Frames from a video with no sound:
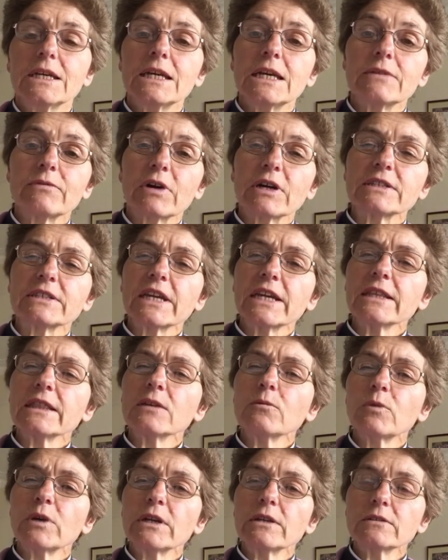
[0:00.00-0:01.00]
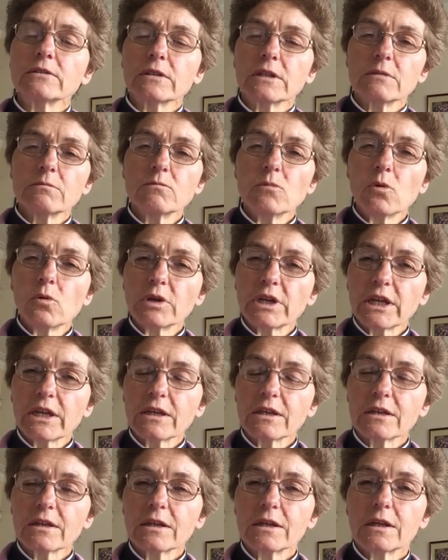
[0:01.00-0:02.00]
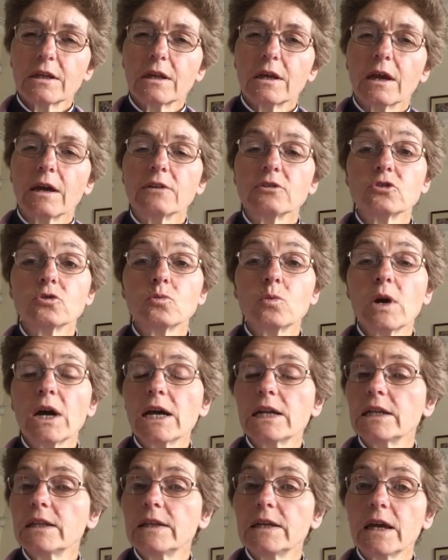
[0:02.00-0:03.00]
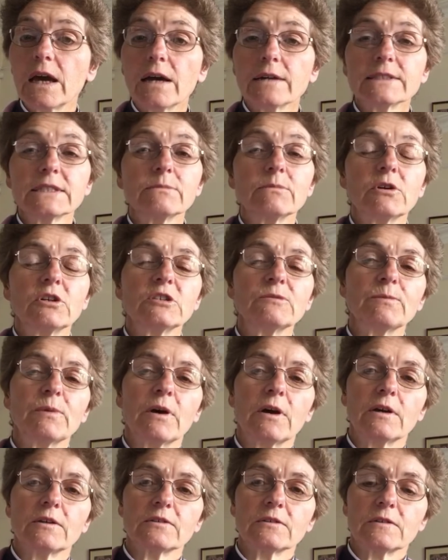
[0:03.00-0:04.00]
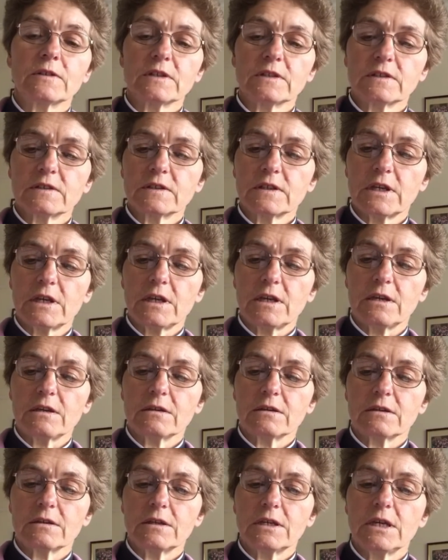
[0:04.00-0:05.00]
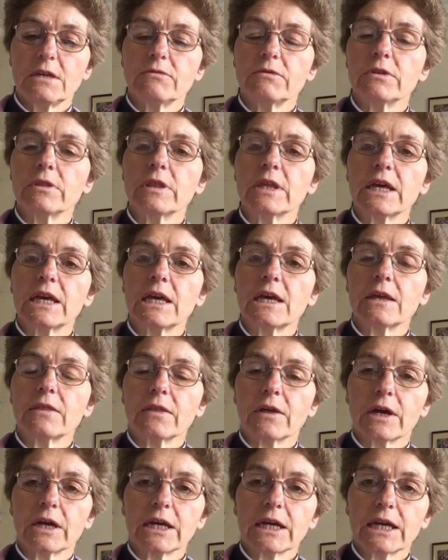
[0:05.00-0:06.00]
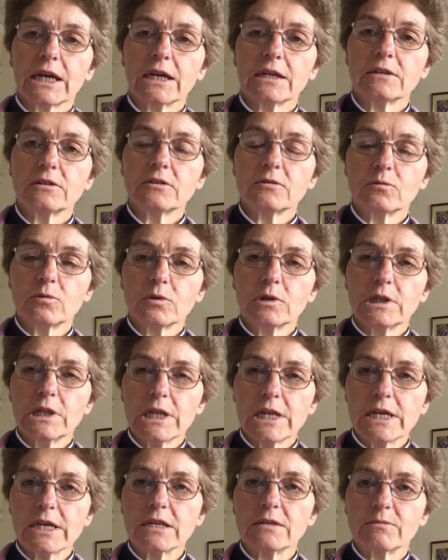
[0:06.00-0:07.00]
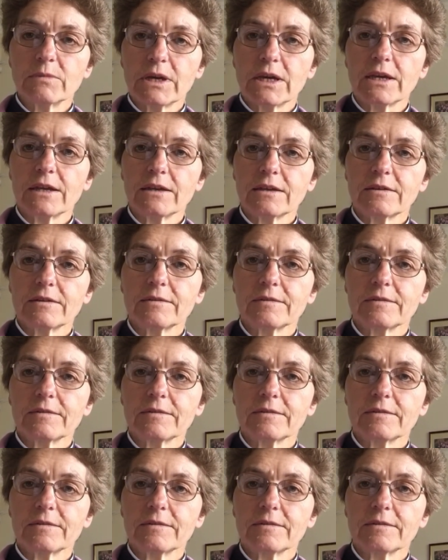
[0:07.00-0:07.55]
If I take the wings of the morning and dwell in the uttermost parts of the sea, even there thy hand will lead me.